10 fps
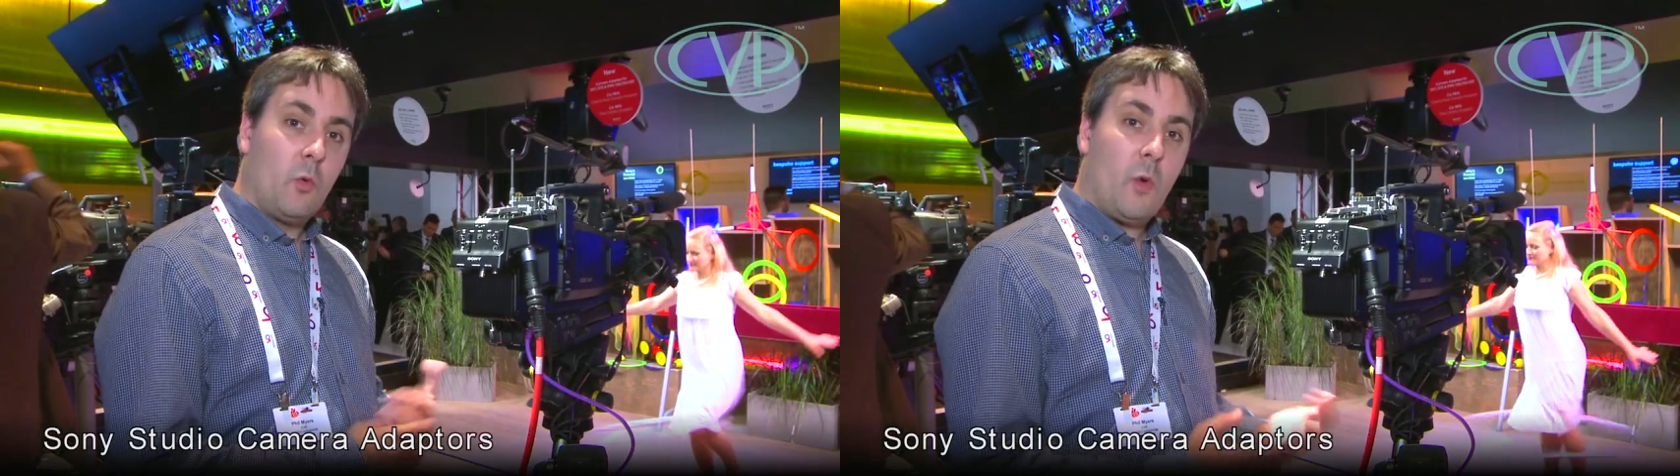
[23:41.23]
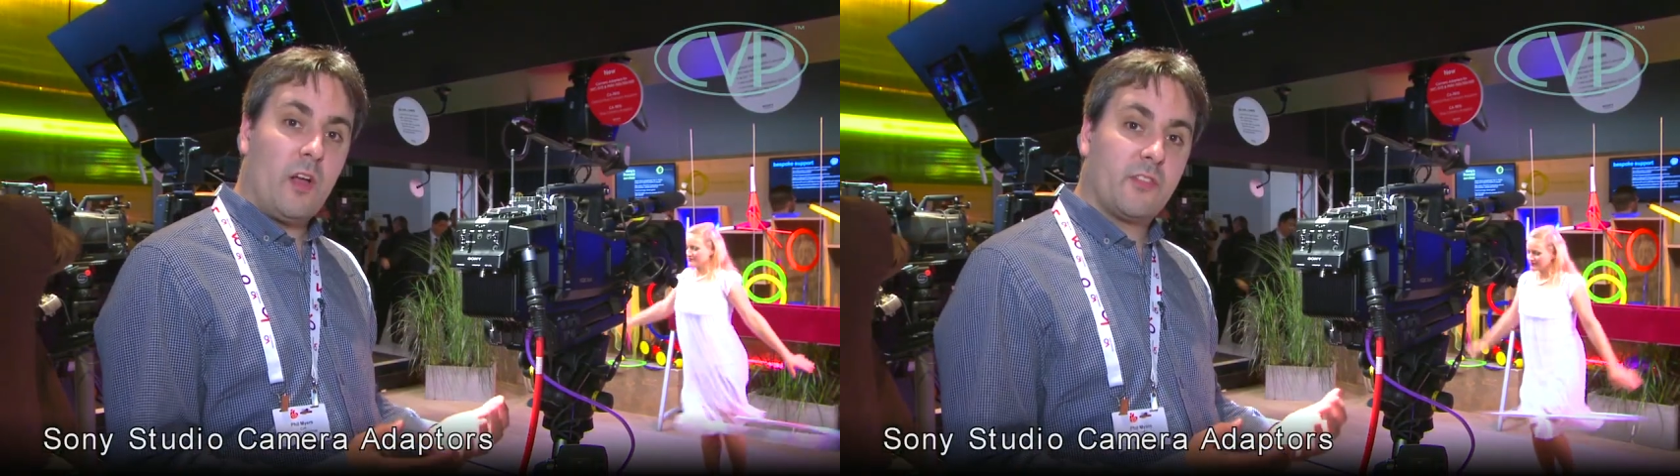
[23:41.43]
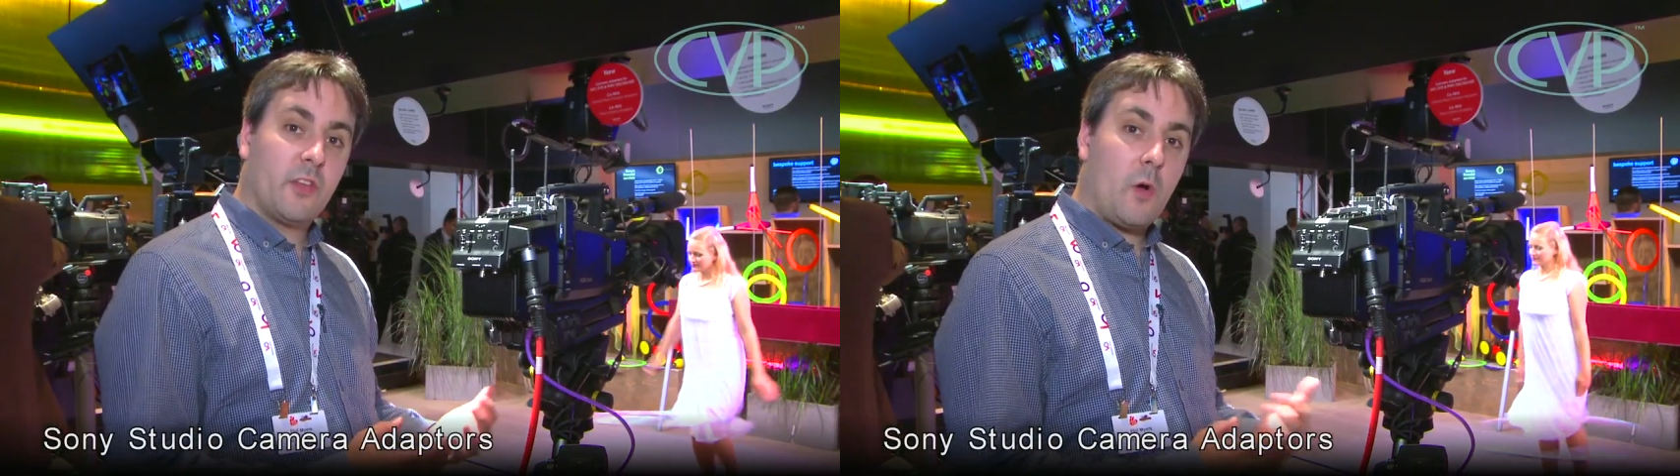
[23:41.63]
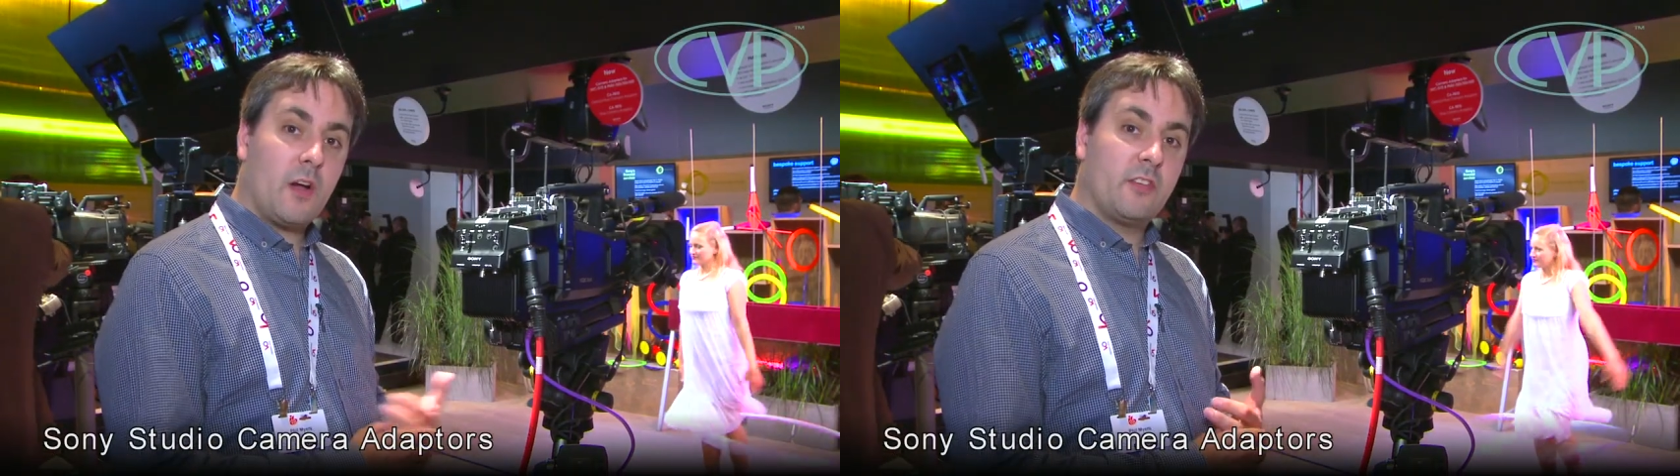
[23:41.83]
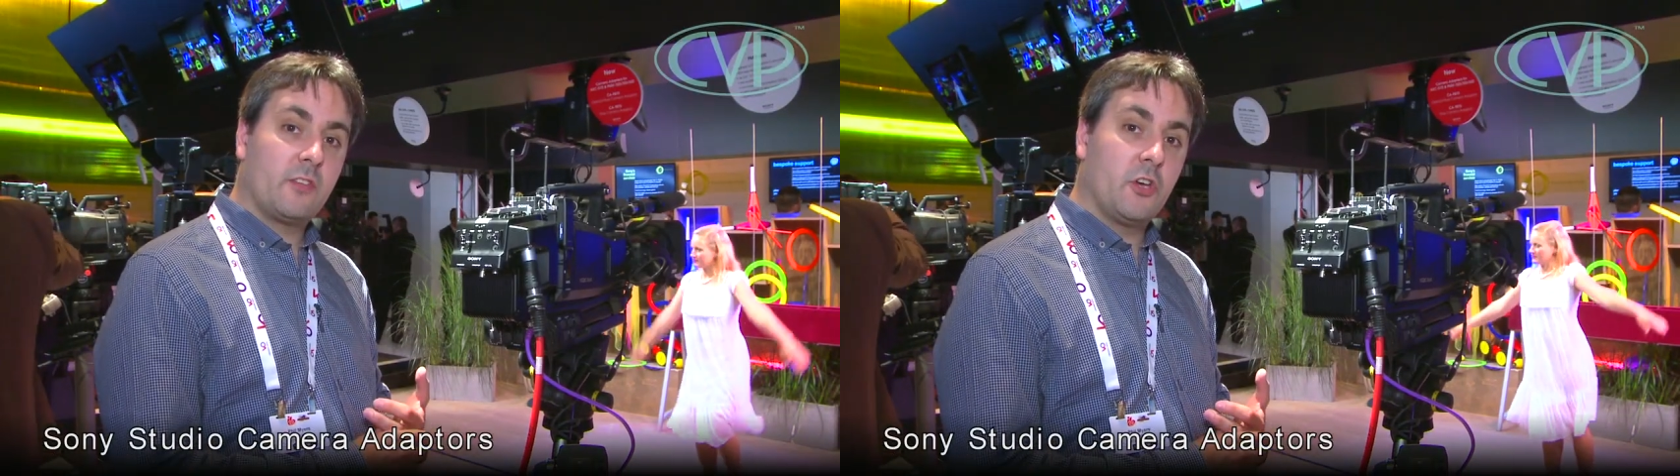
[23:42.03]
Whilst the
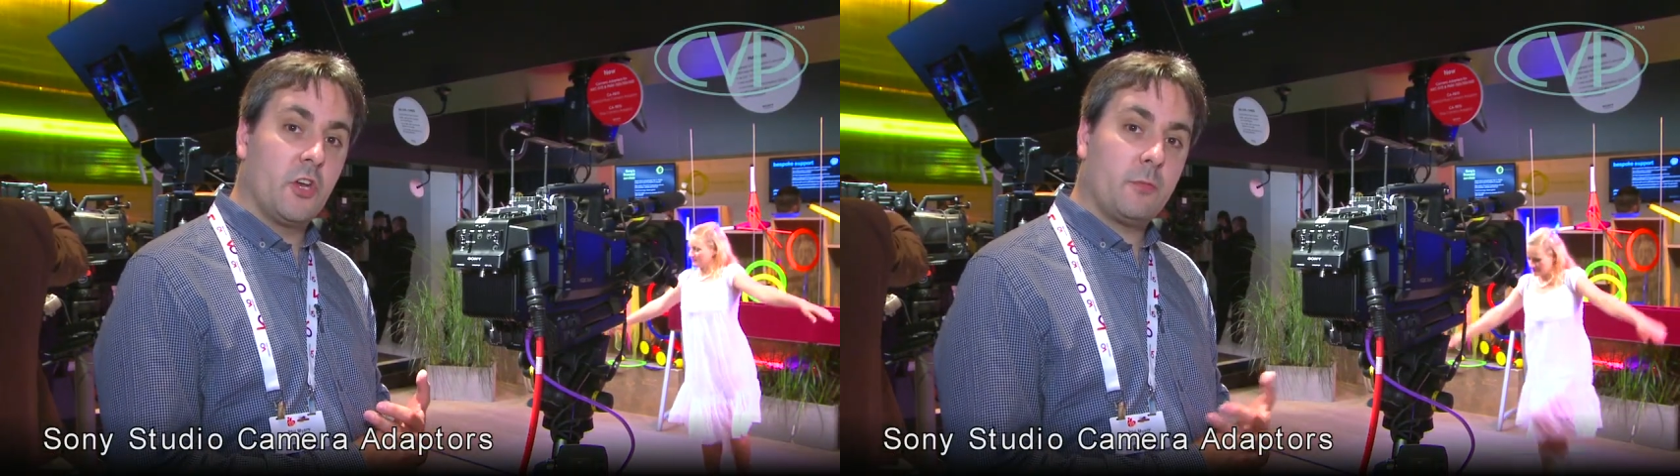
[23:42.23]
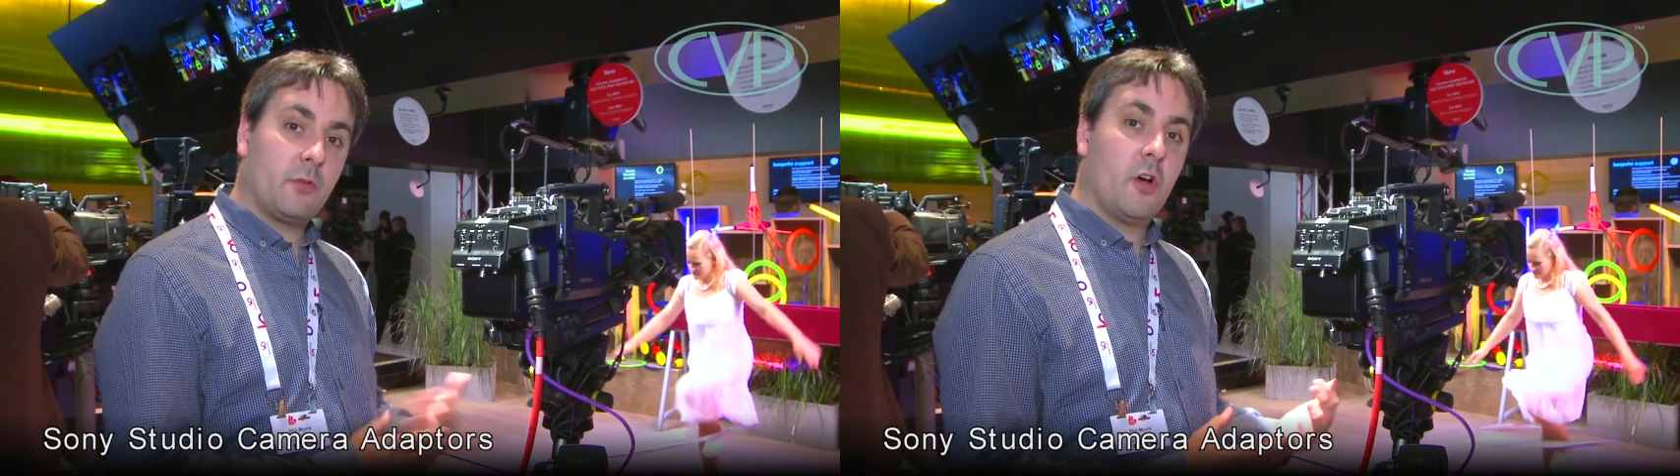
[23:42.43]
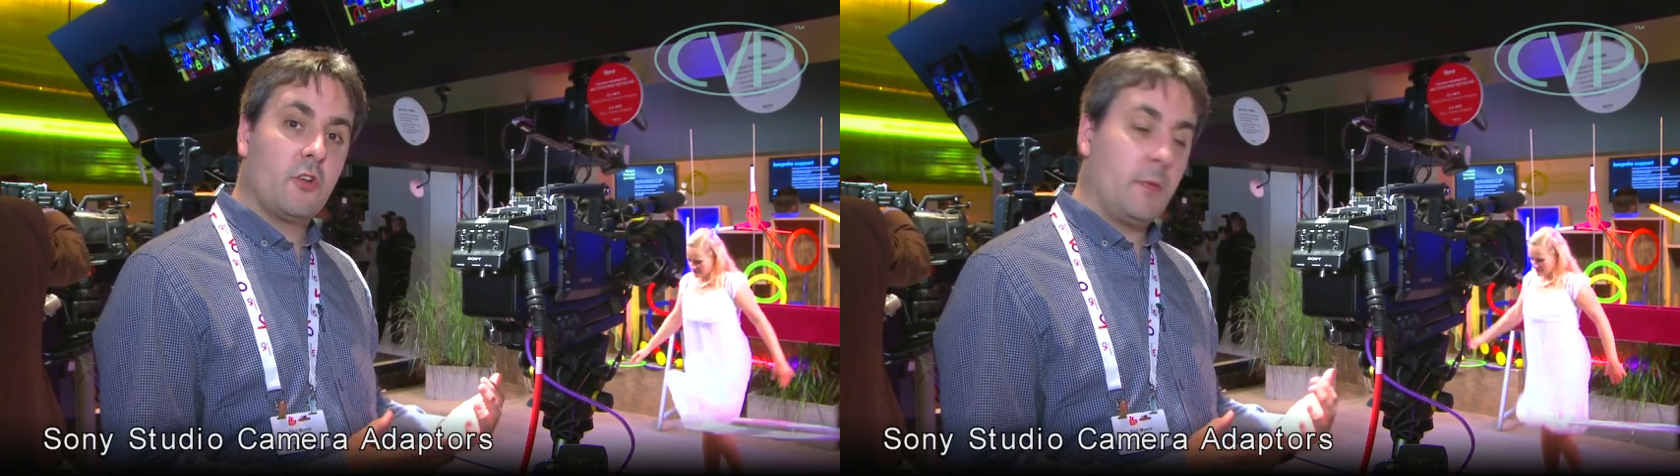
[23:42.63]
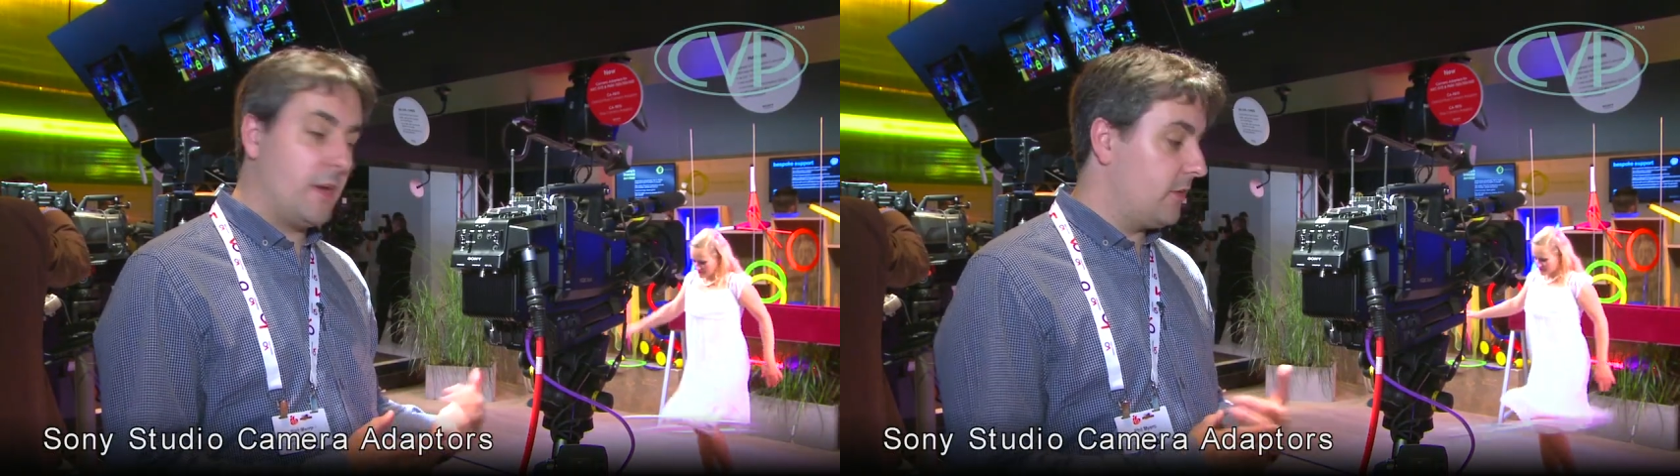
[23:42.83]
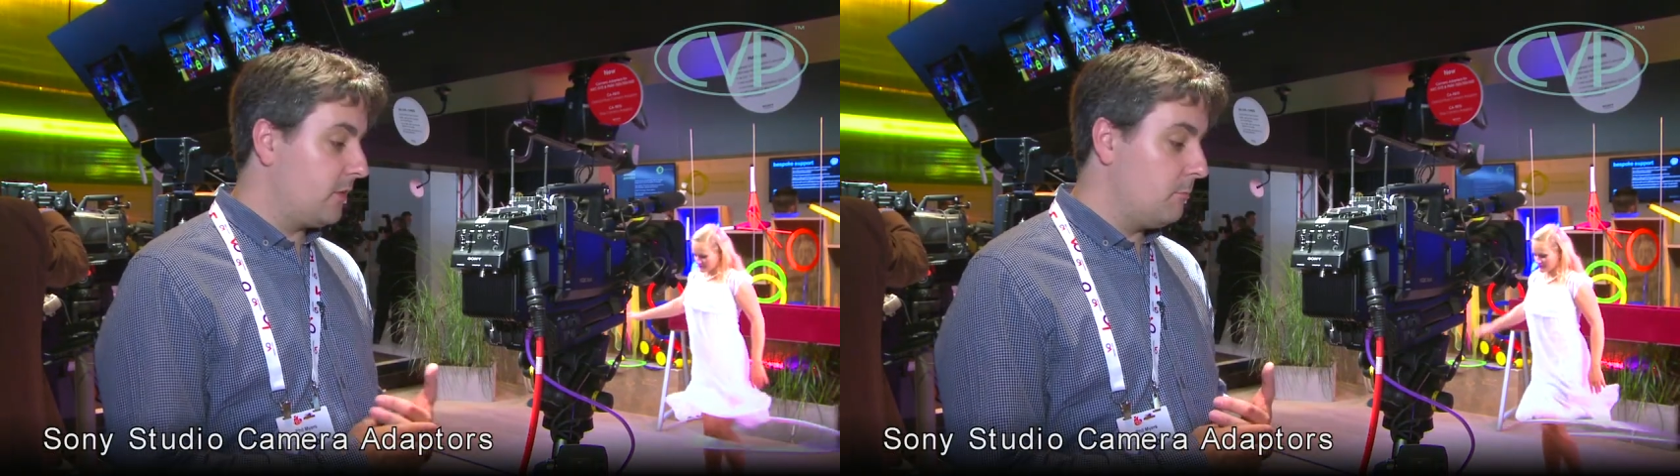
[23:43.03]
coax is good up to 100
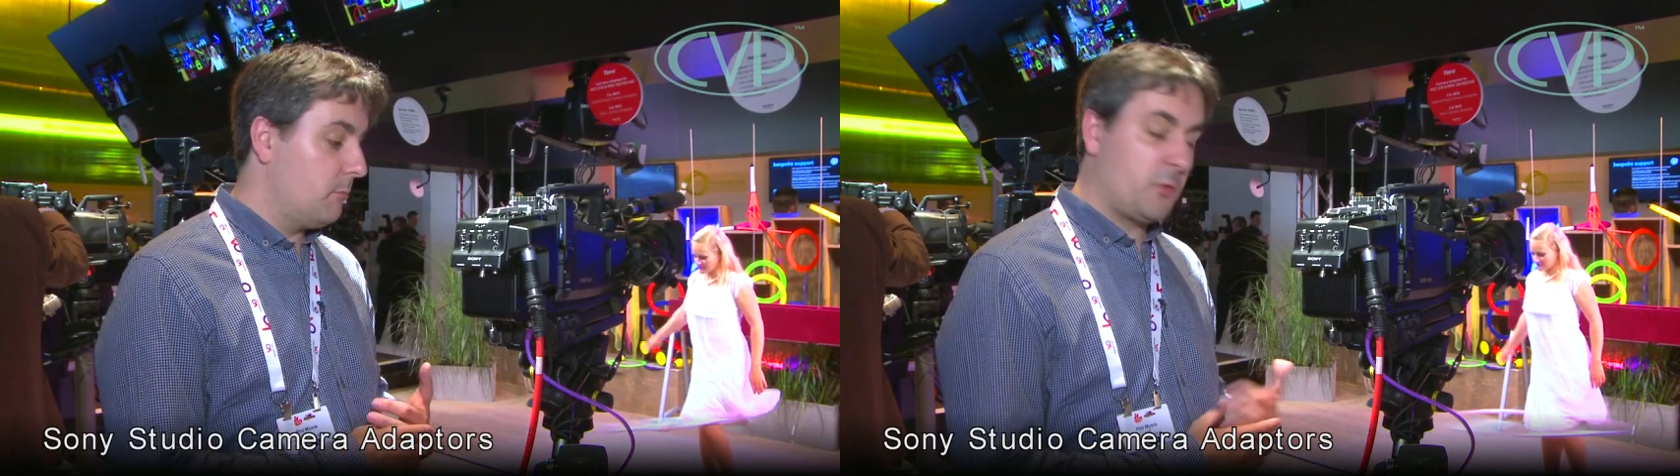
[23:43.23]
meters,